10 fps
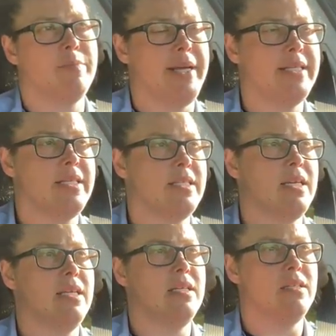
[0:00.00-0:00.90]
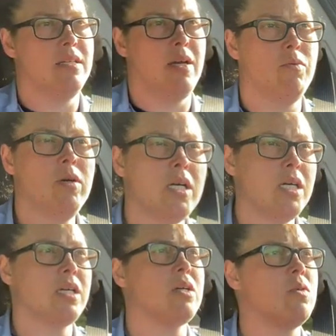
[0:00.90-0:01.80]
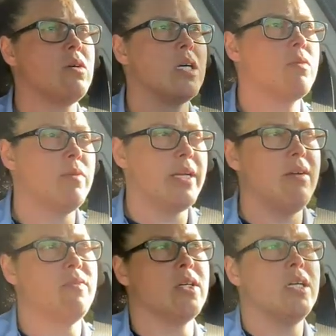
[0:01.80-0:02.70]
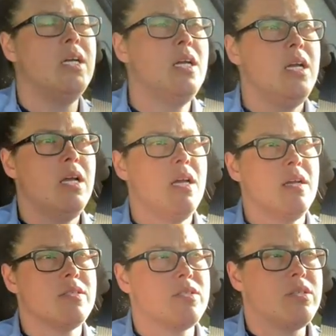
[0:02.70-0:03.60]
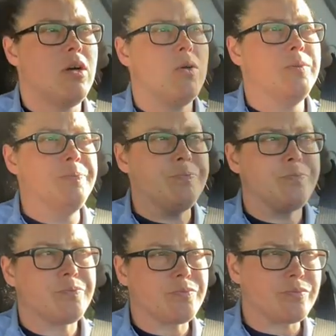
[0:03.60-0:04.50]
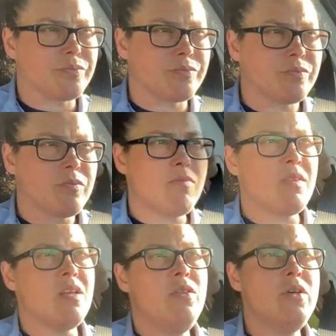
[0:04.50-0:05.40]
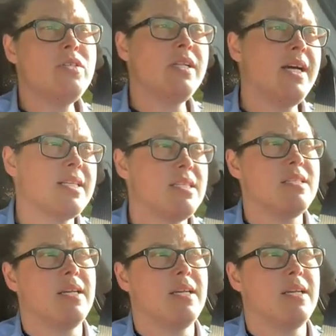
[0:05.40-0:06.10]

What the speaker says: basis at work or whatever. So those classes